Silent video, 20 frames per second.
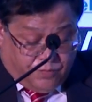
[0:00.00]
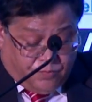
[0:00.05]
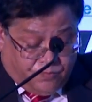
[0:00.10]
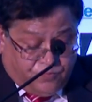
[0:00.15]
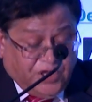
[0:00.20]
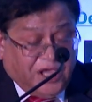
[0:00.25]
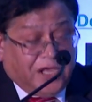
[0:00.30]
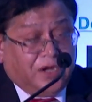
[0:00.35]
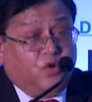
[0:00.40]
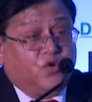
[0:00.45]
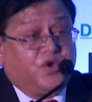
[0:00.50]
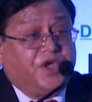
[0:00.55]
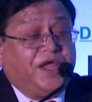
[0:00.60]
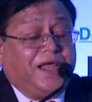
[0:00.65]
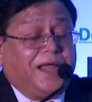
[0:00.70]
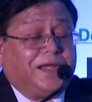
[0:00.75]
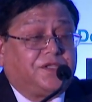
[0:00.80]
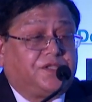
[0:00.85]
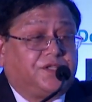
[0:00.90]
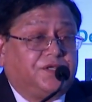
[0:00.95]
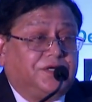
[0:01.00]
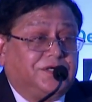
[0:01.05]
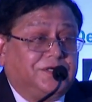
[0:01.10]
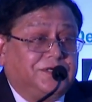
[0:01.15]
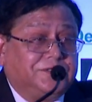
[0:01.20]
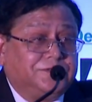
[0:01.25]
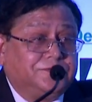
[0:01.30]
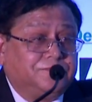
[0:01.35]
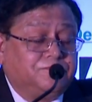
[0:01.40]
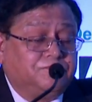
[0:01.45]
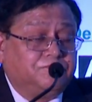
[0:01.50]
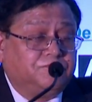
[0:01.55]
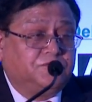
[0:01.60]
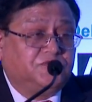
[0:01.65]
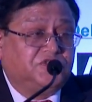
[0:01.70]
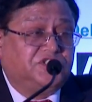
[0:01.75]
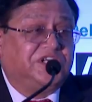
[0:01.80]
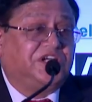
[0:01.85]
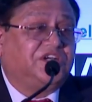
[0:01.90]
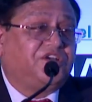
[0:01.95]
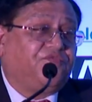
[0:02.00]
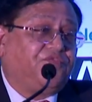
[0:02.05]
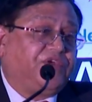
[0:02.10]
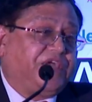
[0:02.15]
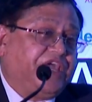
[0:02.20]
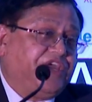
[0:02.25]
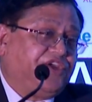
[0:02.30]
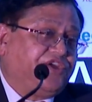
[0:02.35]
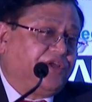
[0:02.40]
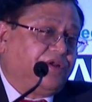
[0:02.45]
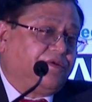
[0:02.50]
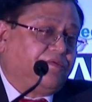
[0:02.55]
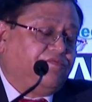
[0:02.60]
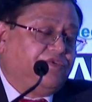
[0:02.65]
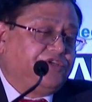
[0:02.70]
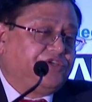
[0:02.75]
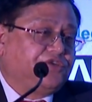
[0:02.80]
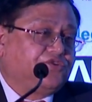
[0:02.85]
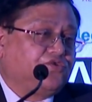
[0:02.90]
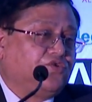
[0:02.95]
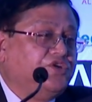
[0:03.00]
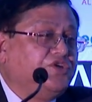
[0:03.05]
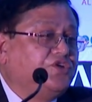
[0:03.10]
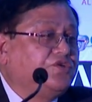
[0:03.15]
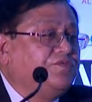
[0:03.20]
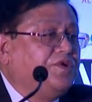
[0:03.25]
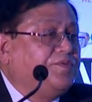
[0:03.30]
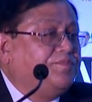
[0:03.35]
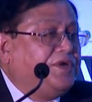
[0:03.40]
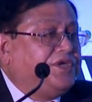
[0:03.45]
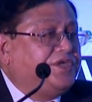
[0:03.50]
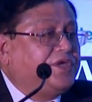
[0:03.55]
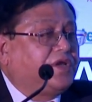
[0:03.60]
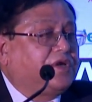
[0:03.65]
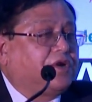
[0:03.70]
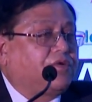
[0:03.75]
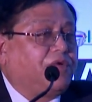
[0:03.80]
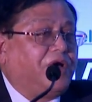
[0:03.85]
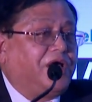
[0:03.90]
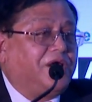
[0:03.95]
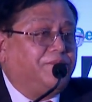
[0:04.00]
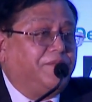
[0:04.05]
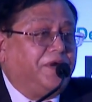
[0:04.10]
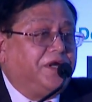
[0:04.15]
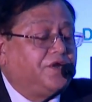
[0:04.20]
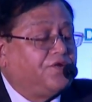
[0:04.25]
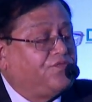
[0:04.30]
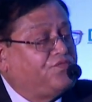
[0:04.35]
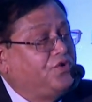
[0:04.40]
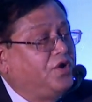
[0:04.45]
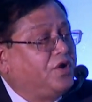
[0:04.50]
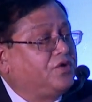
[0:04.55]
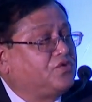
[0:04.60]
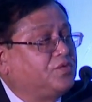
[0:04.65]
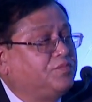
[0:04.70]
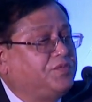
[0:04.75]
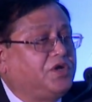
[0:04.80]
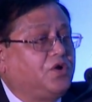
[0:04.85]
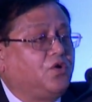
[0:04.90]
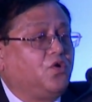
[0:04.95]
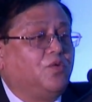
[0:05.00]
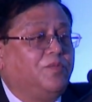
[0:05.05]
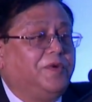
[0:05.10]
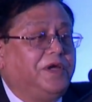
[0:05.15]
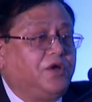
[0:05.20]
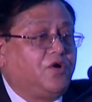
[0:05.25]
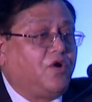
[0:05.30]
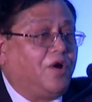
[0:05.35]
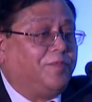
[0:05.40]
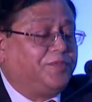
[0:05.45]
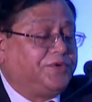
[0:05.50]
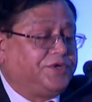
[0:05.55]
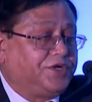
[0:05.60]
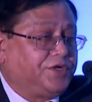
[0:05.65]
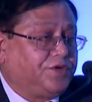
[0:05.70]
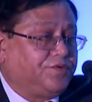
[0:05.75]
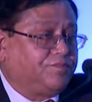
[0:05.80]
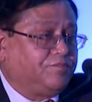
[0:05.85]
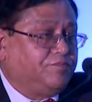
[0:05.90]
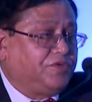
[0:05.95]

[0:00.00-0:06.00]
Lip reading: We are looking at certification, which is going to be a major requirement if you have to be globally competitive.